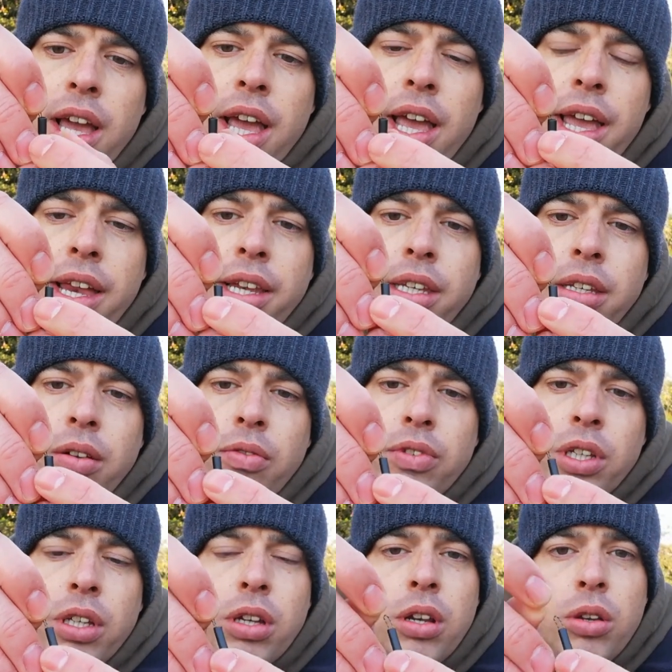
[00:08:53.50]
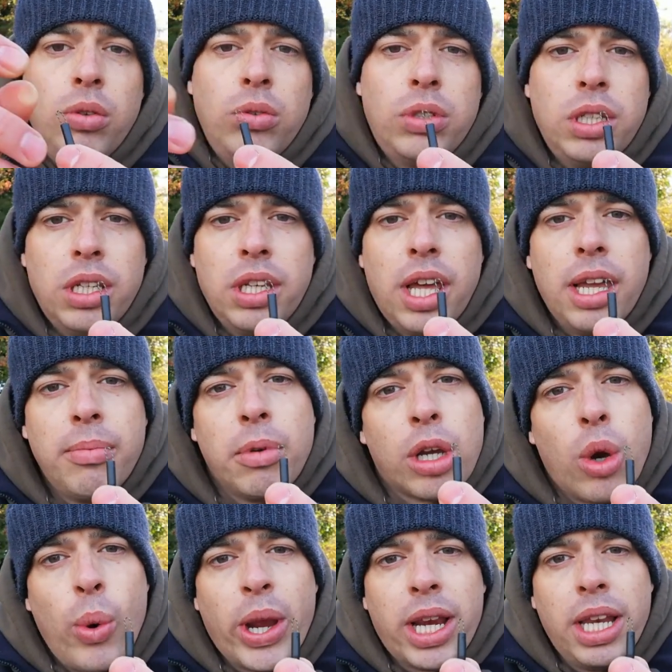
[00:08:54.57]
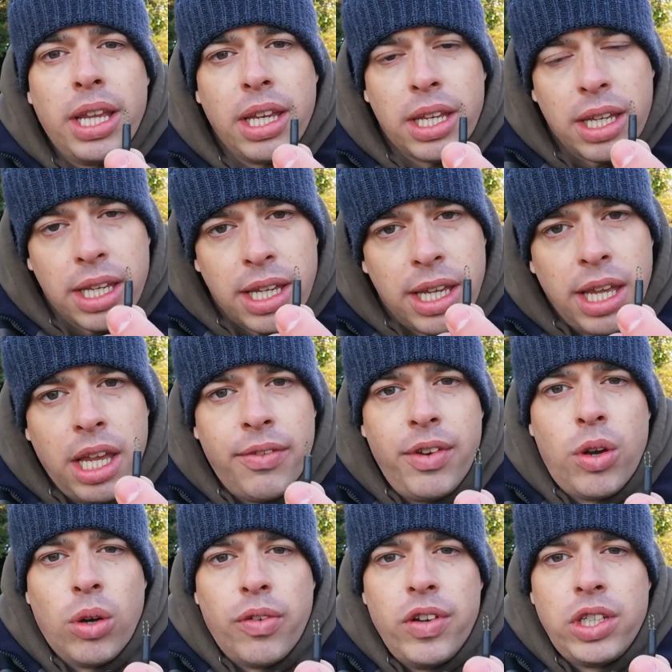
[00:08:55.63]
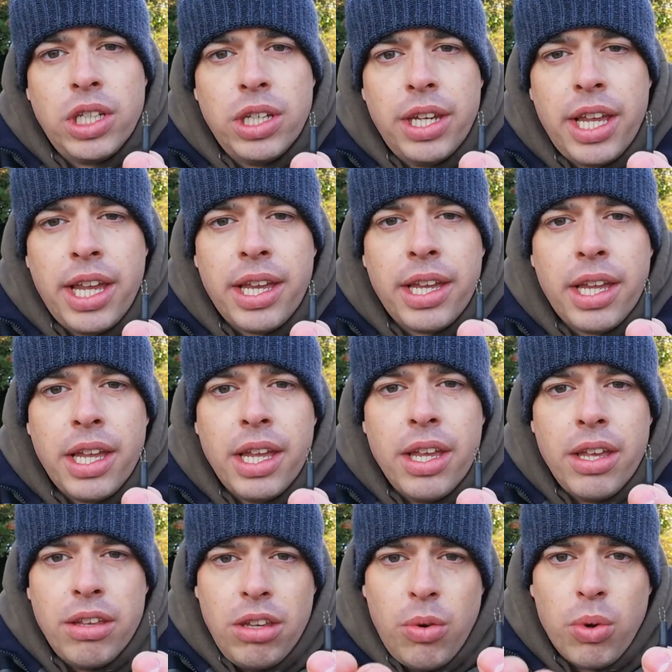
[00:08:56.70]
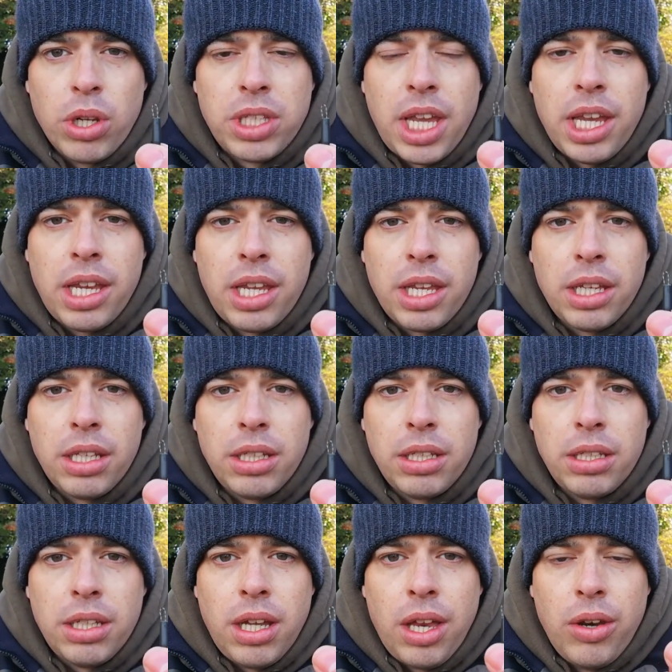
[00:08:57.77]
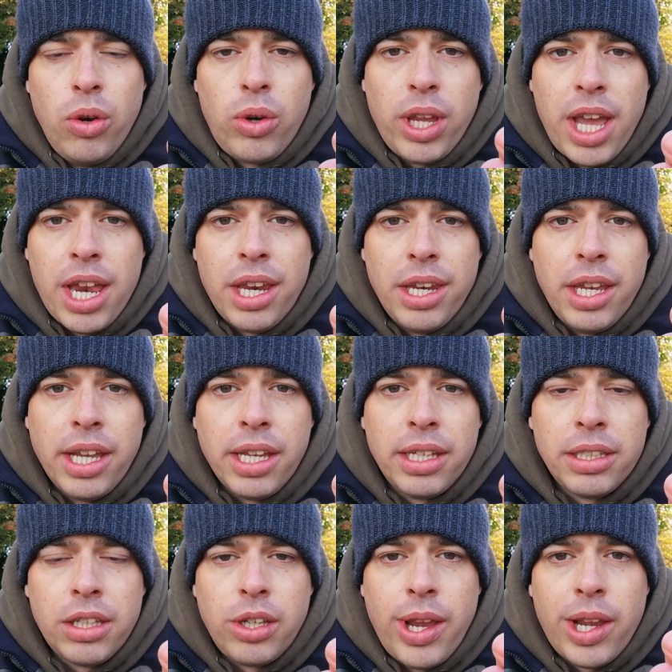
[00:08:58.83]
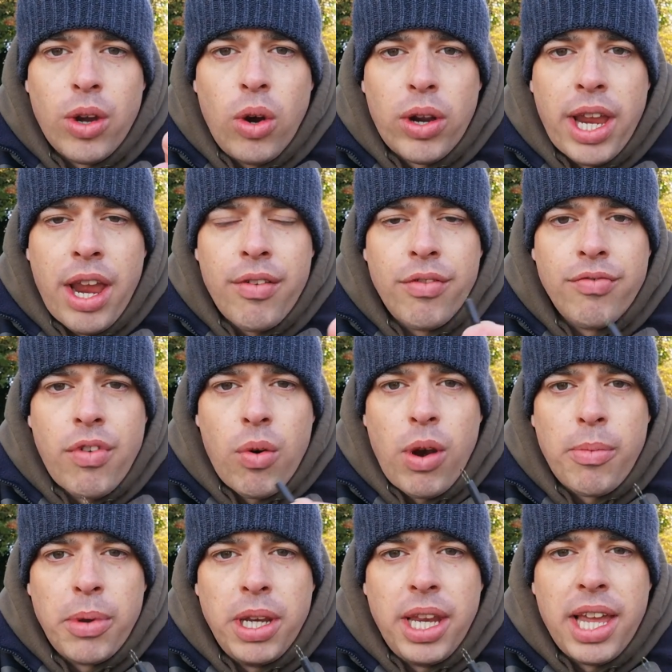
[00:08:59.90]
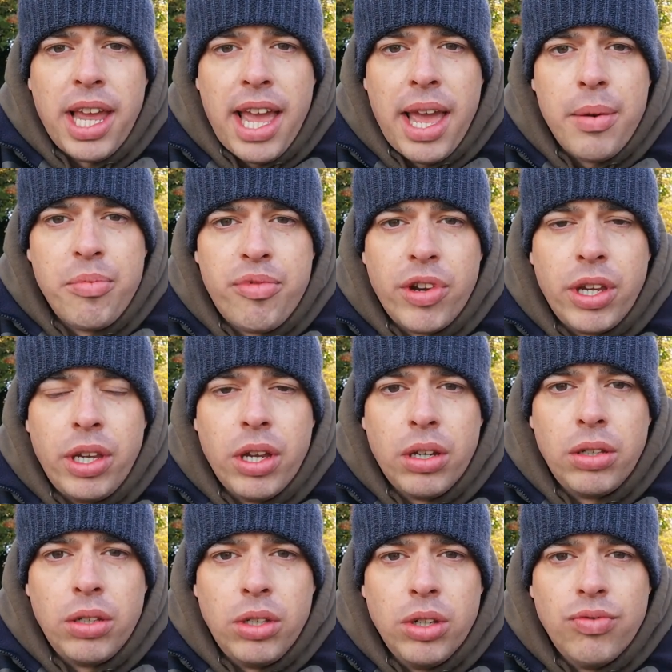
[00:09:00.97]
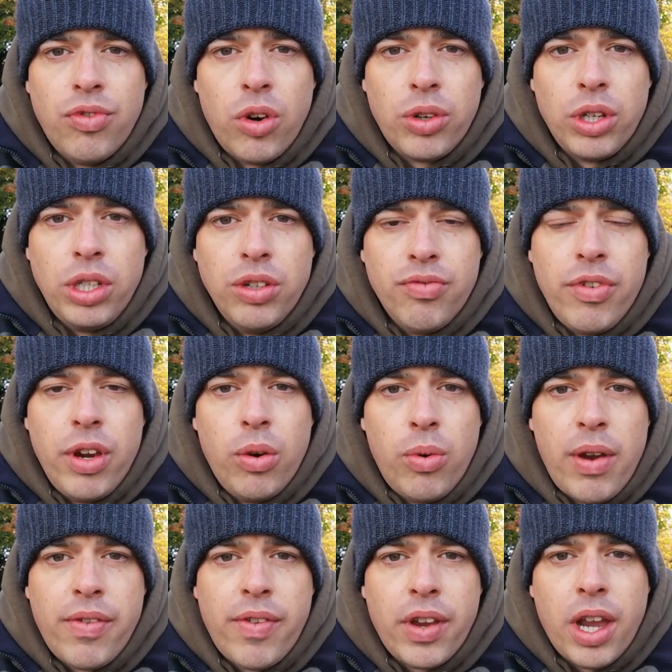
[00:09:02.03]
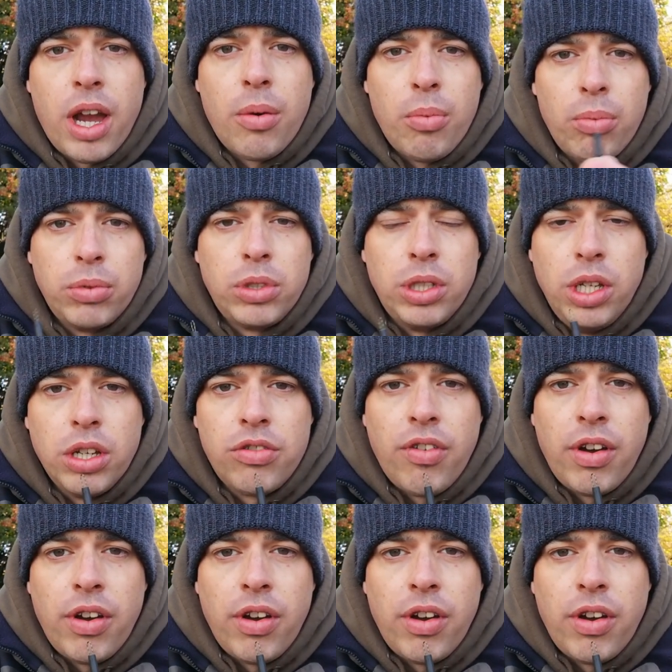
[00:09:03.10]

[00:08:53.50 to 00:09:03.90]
And obviously the clue's in the name, quick link. If you've got the fish in the net, you want to unhook it at the net, so you ain't got to roll up your net and bring your rod and your reel, everything up to your